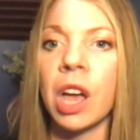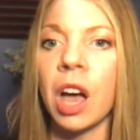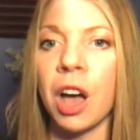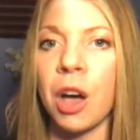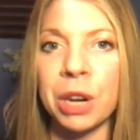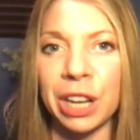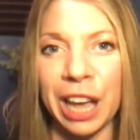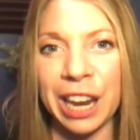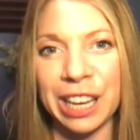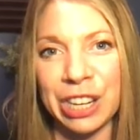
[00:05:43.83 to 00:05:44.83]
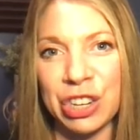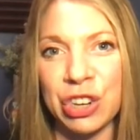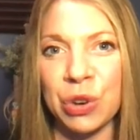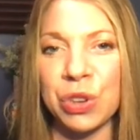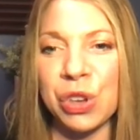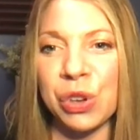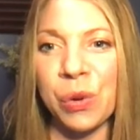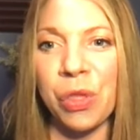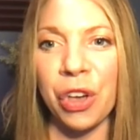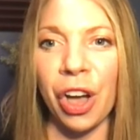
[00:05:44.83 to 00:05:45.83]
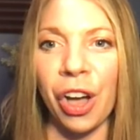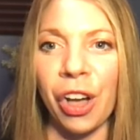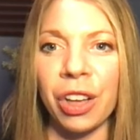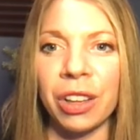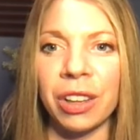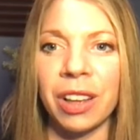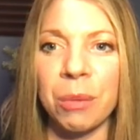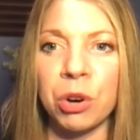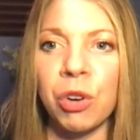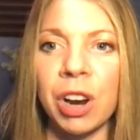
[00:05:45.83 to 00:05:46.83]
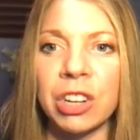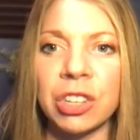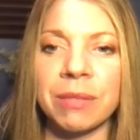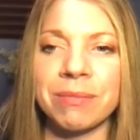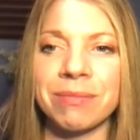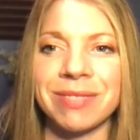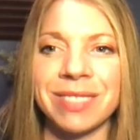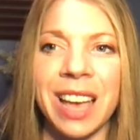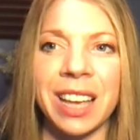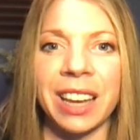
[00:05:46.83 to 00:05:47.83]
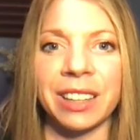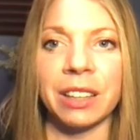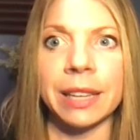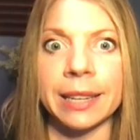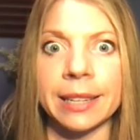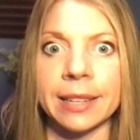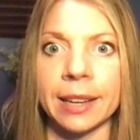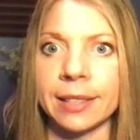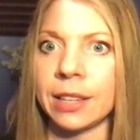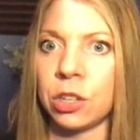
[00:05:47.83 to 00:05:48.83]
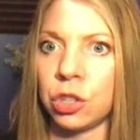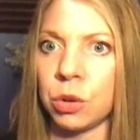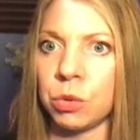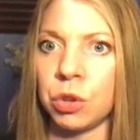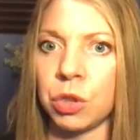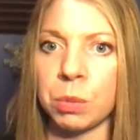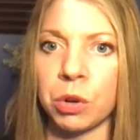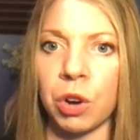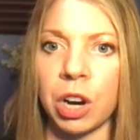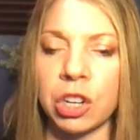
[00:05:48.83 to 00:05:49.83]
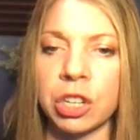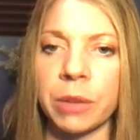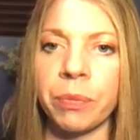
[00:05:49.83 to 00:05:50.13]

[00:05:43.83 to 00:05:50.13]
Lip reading: But it kind of can show you the progression. Not kind of, it does. It shows you the progression.